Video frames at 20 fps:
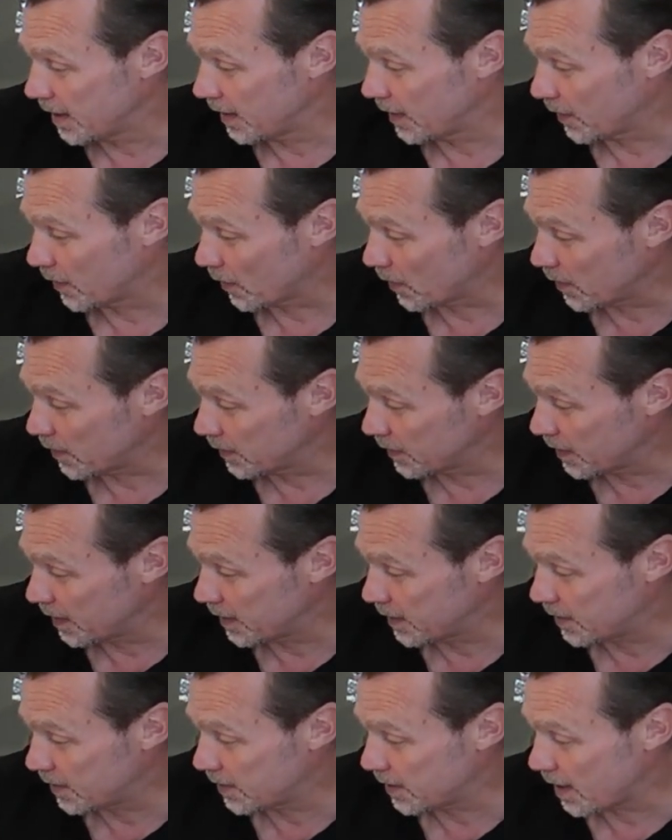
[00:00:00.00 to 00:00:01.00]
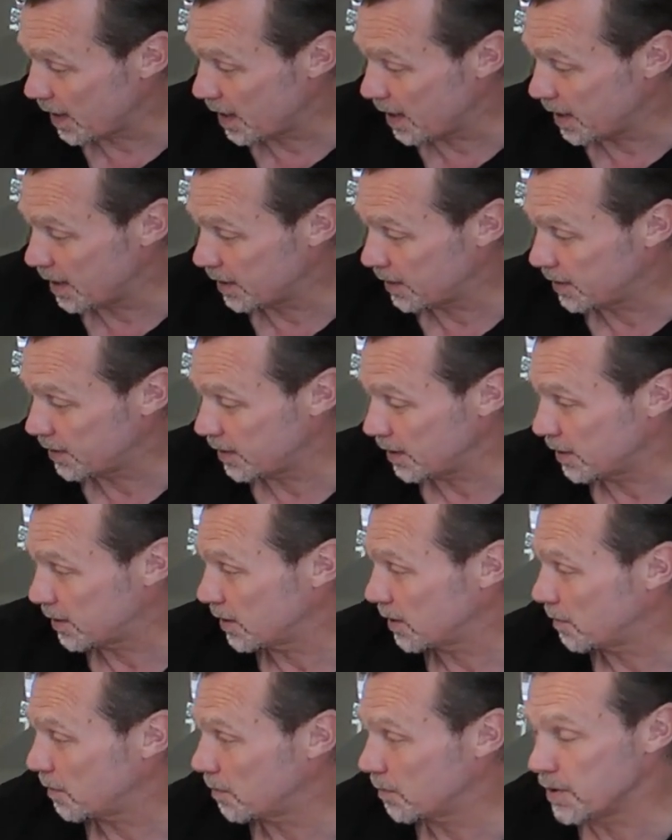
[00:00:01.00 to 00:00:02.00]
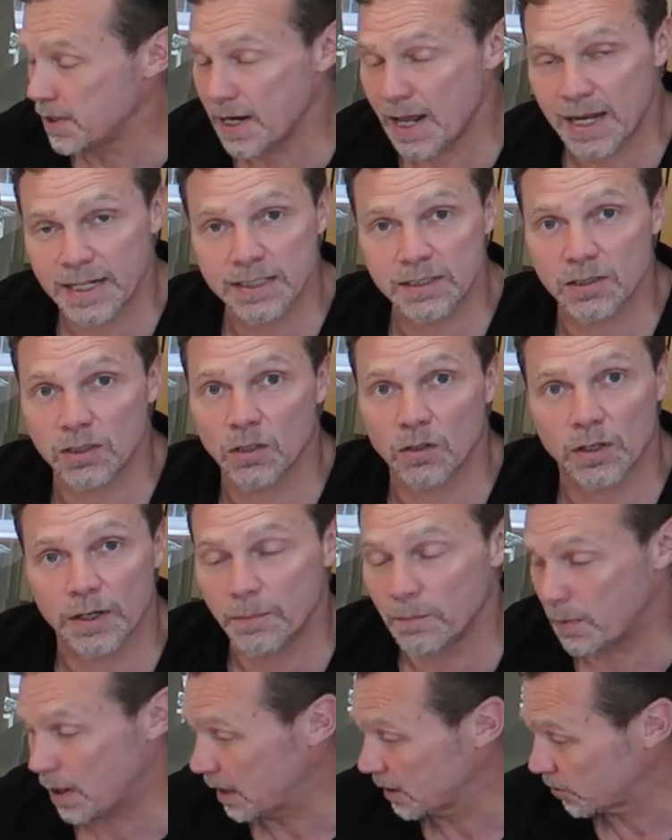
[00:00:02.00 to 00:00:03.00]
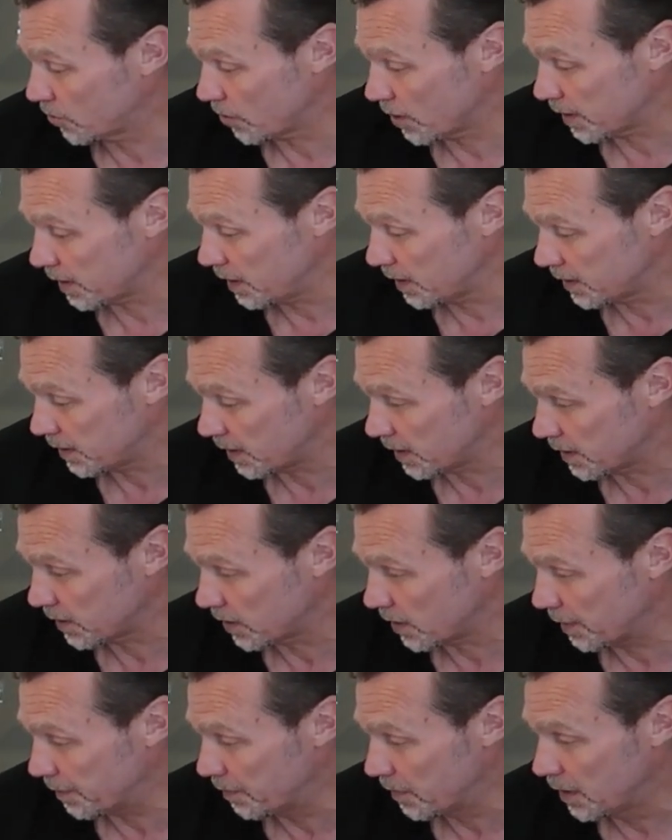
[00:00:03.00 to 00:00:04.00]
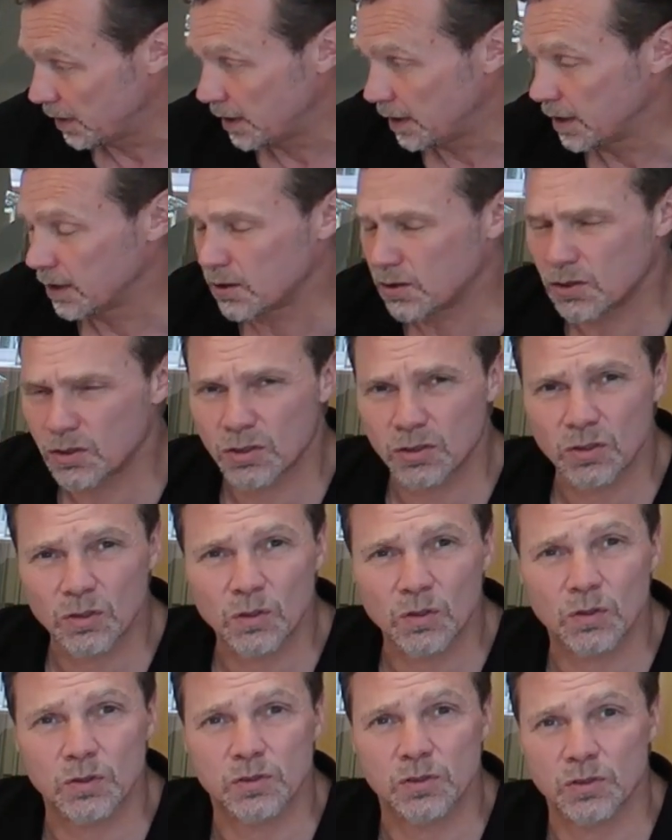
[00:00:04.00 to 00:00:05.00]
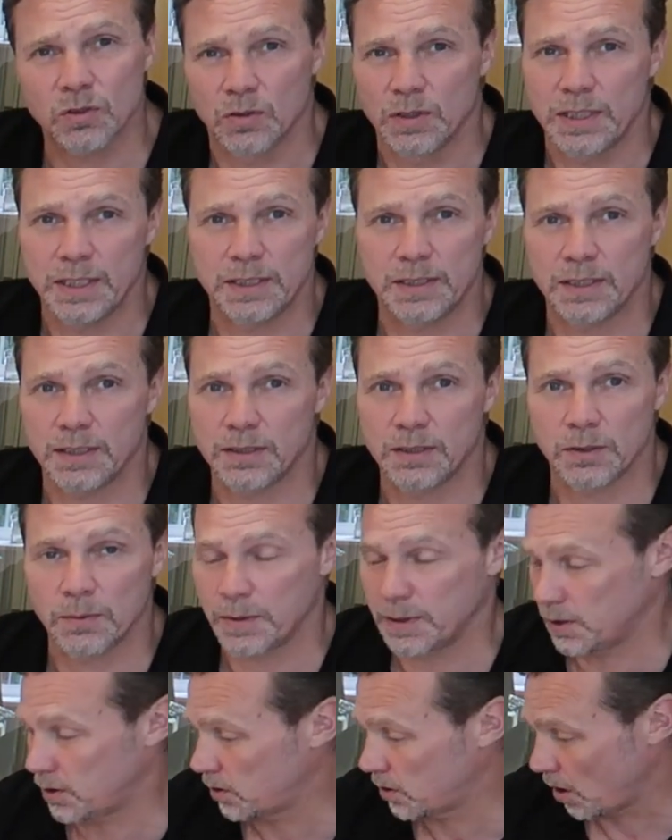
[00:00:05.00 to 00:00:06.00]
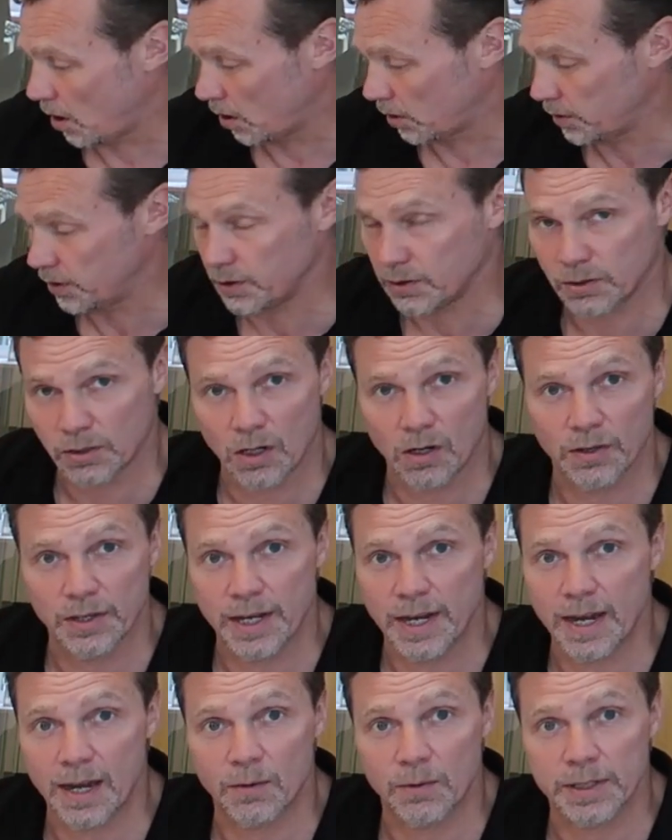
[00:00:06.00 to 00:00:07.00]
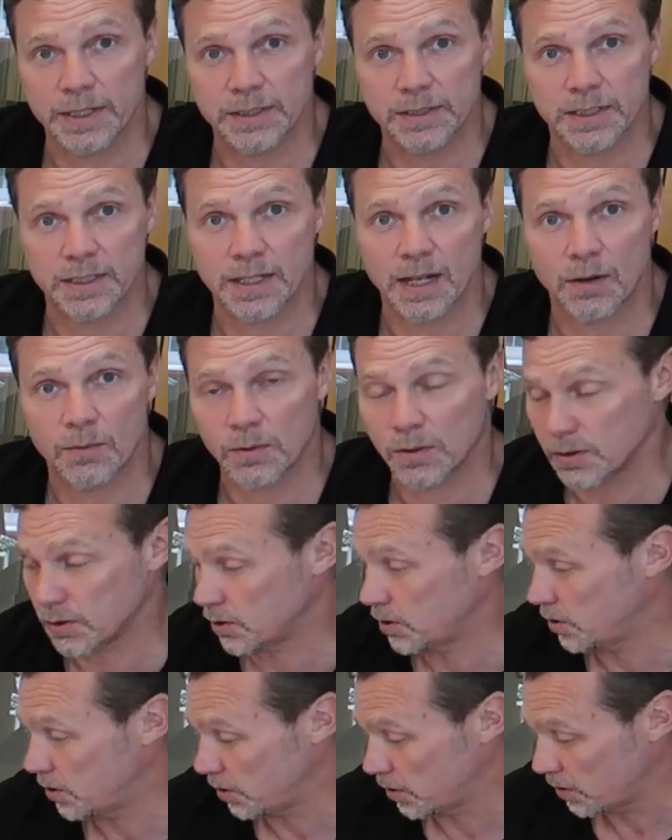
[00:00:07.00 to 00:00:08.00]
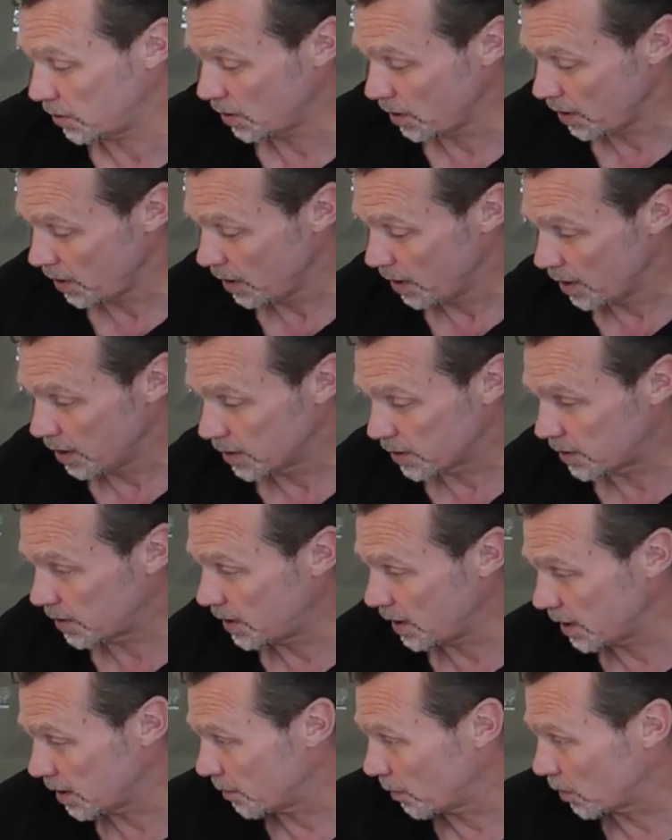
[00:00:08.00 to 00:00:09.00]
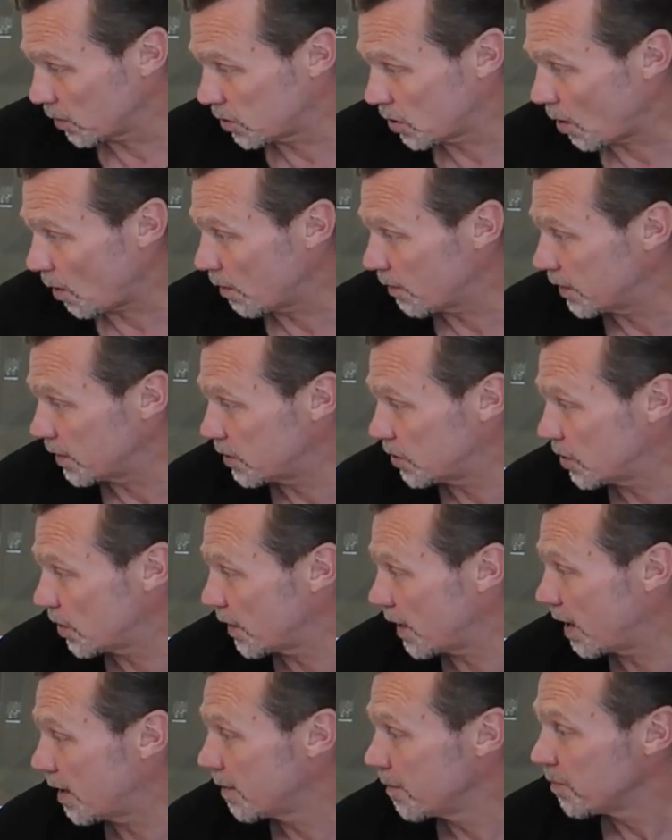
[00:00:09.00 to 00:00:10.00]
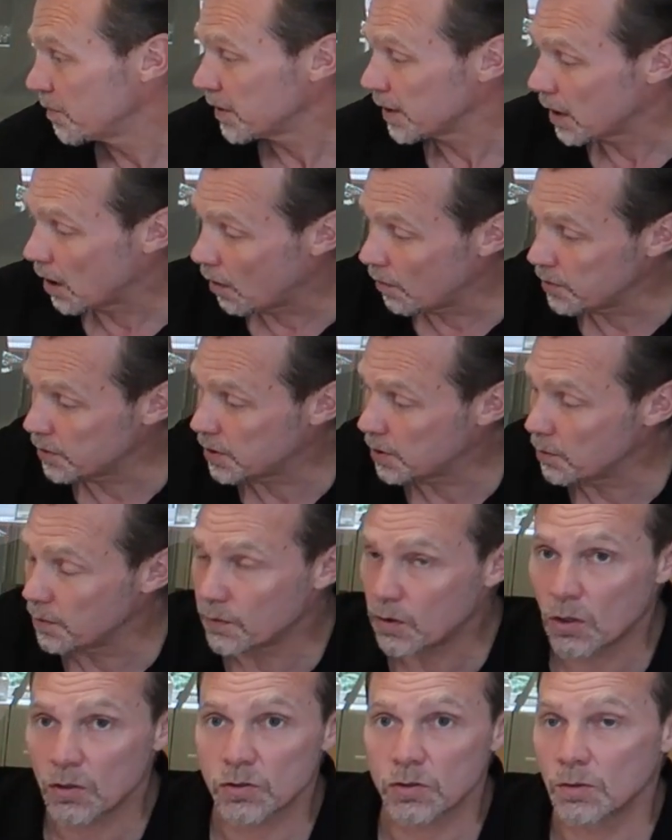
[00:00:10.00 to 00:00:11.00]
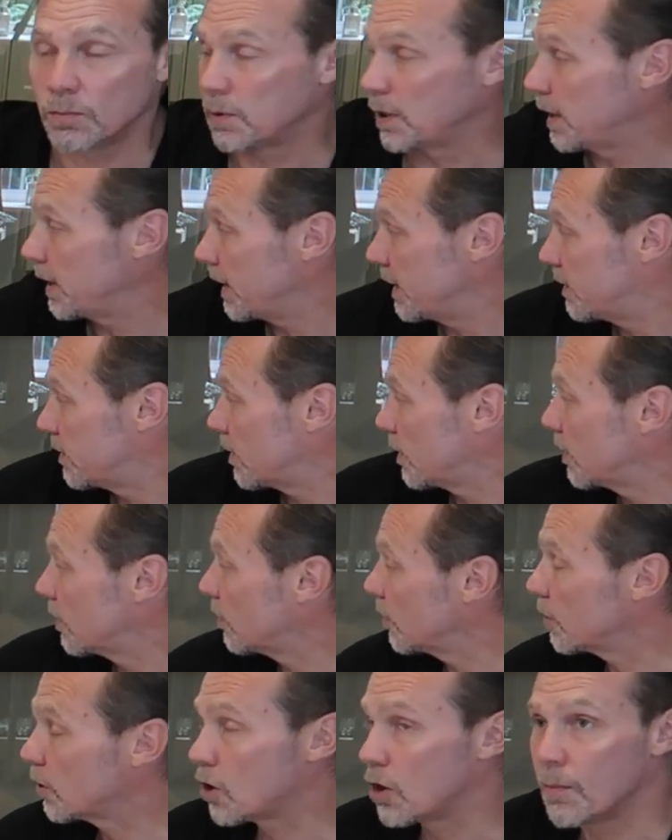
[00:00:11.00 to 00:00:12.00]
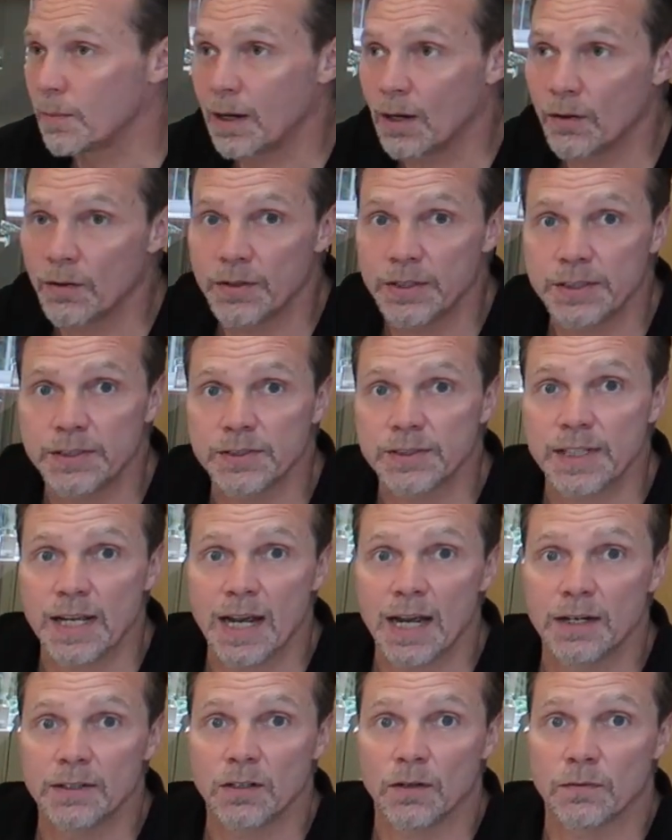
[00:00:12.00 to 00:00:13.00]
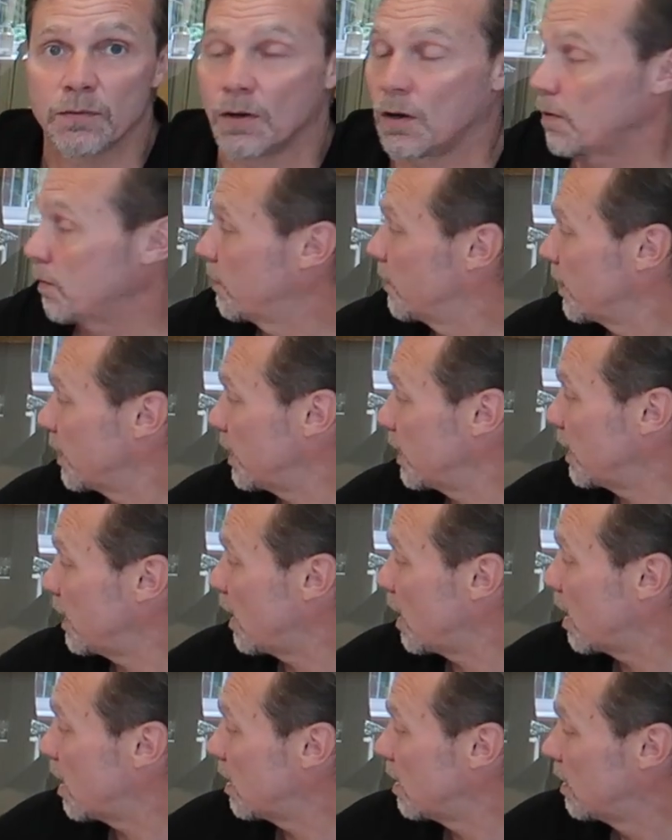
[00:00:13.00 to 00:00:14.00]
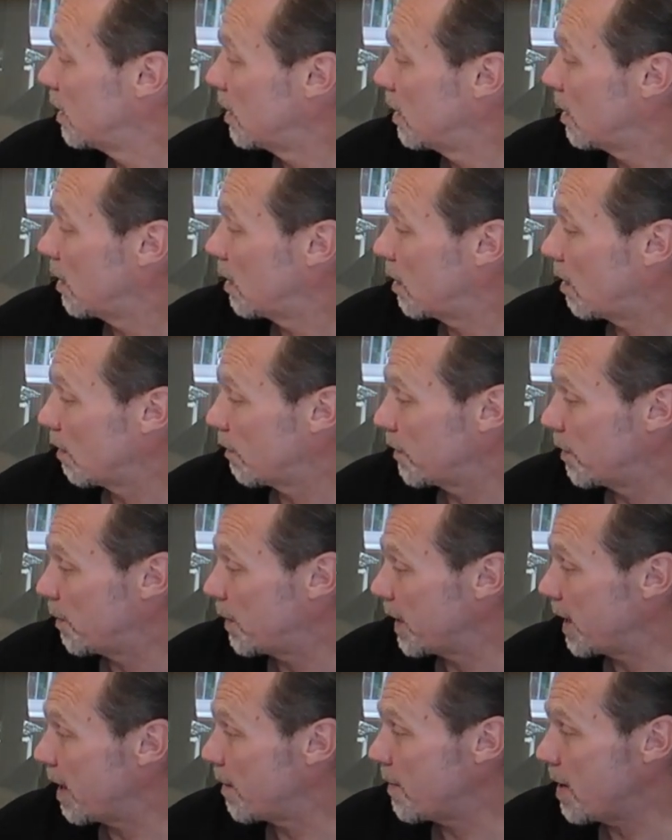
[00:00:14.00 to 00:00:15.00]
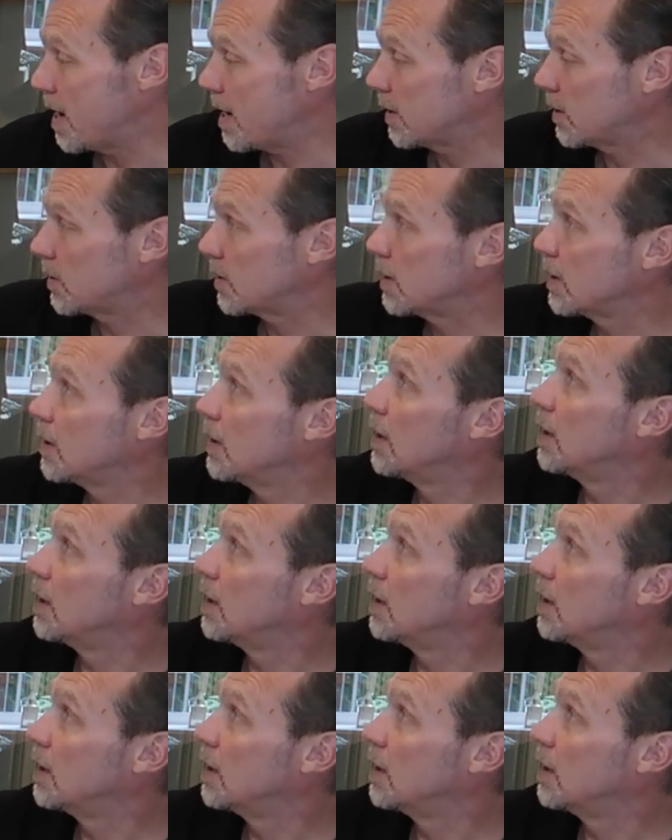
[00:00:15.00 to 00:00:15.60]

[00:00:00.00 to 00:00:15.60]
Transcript: you know, it's, uh, it's, it's a nice looking battery system. So, so easy to install. You saw there how easy that was to just sit them on top of each other. Obviously, we've got some leads that are going to come out of this side off, off, the, uh, off the BMS.